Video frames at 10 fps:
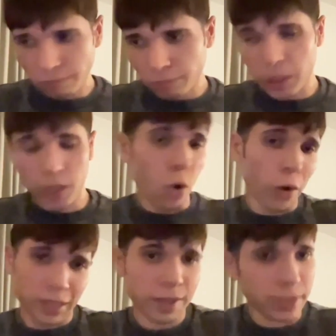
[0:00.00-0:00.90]
you
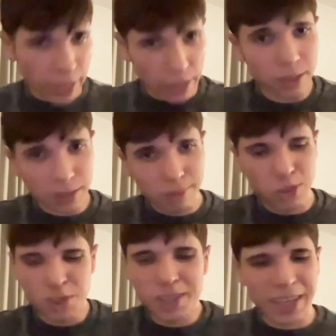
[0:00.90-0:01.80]
coin select,
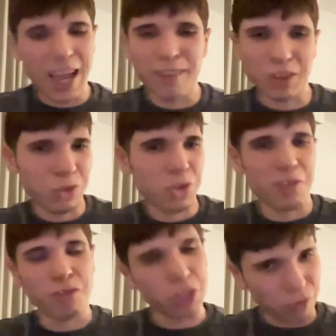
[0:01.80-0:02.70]
just like how an
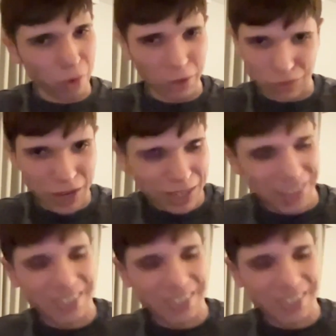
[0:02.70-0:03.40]
on-chain wallet works, right?